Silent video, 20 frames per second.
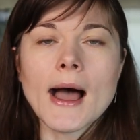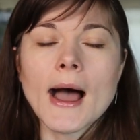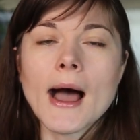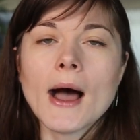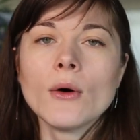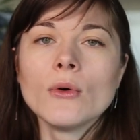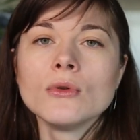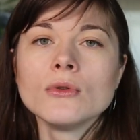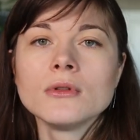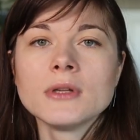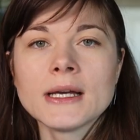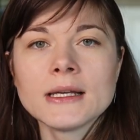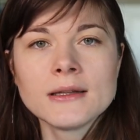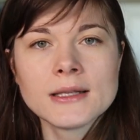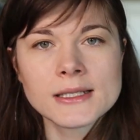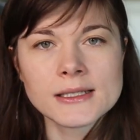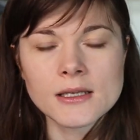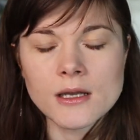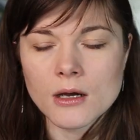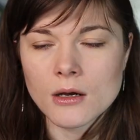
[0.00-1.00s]
I will let
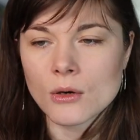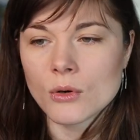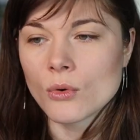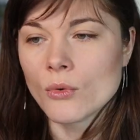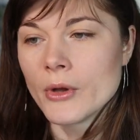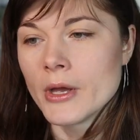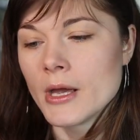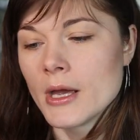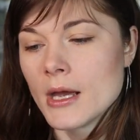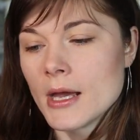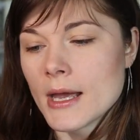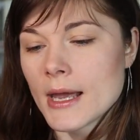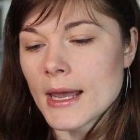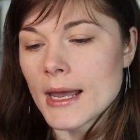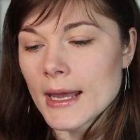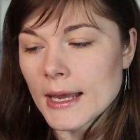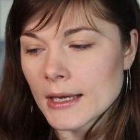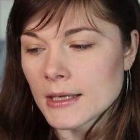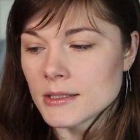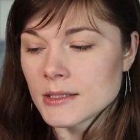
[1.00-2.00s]
this go
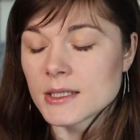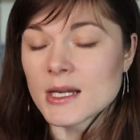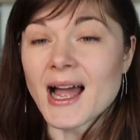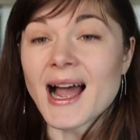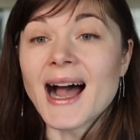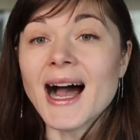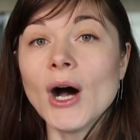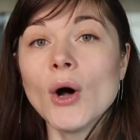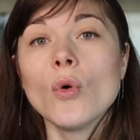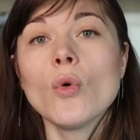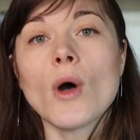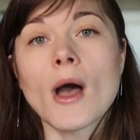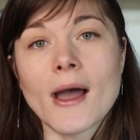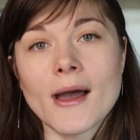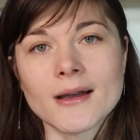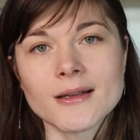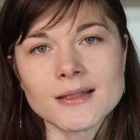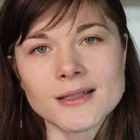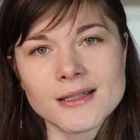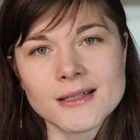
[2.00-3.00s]
and I'll
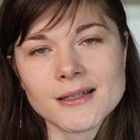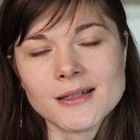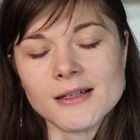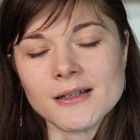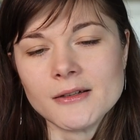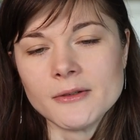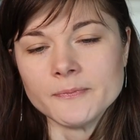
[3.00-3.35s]
ask